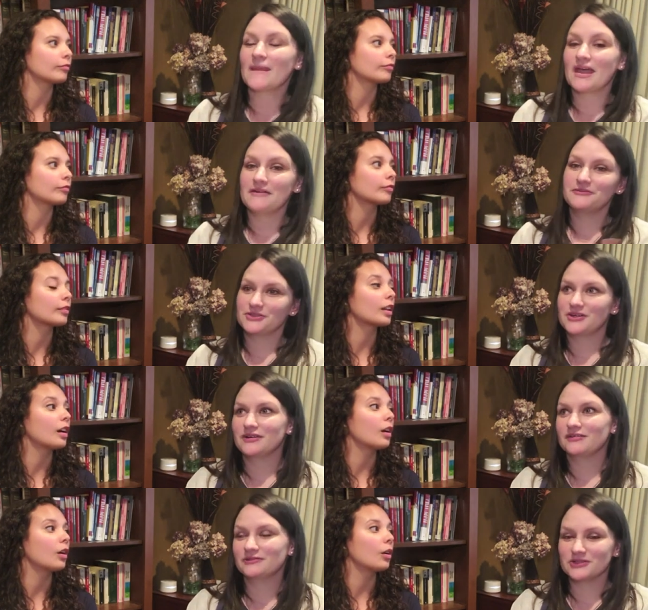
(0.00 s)

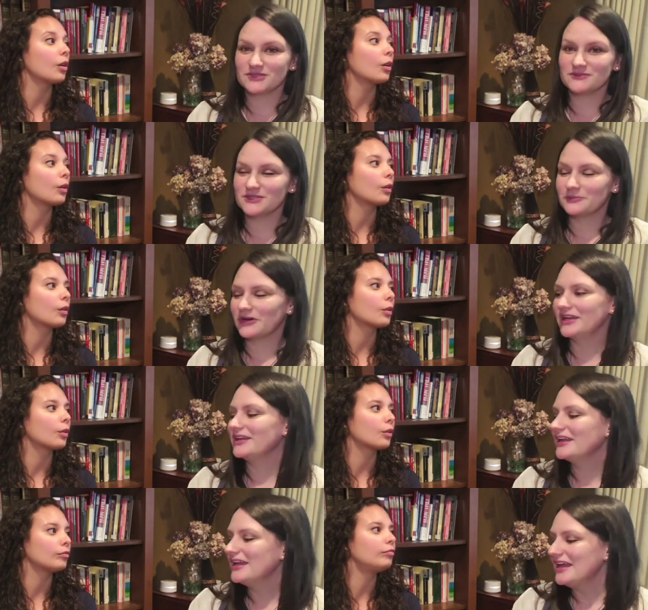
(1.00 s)
Speaker 1: after Christmas
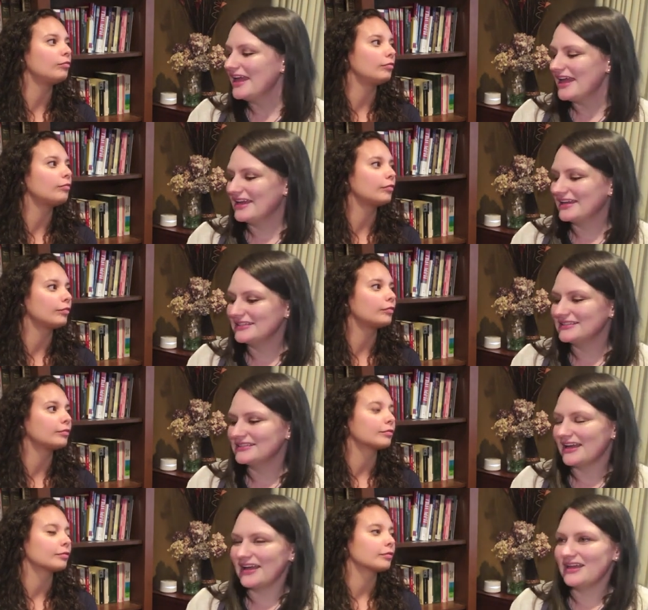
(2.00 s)
break.
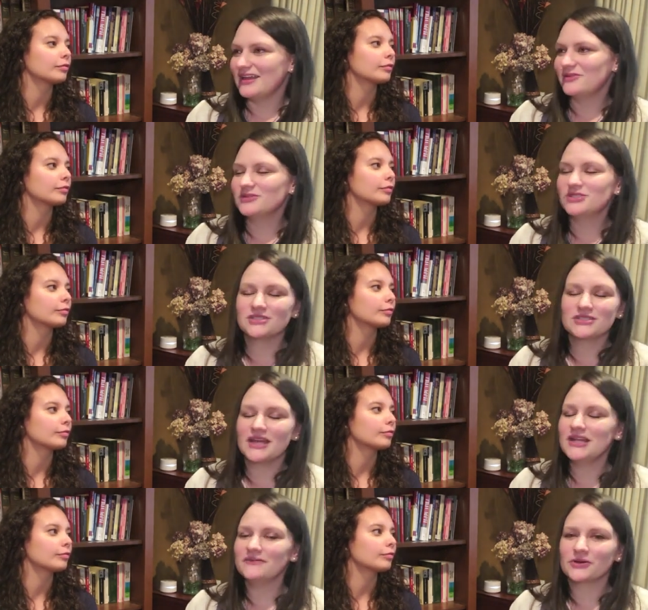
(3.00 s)
And it was just
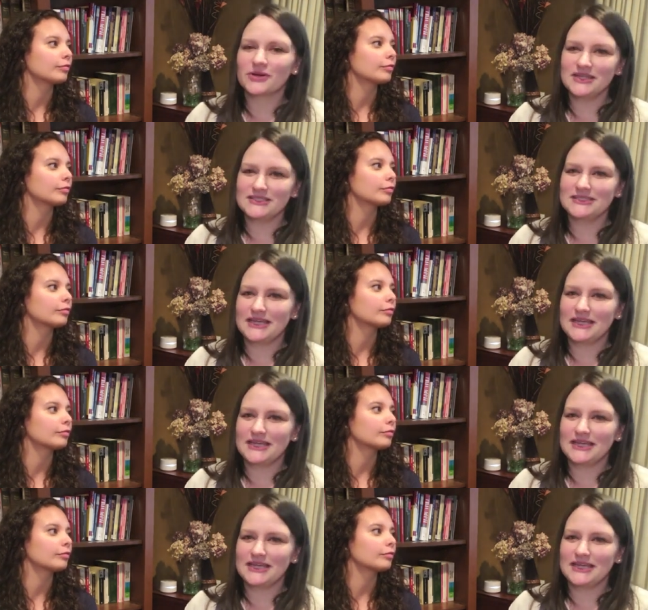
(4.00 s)
kind of a crazy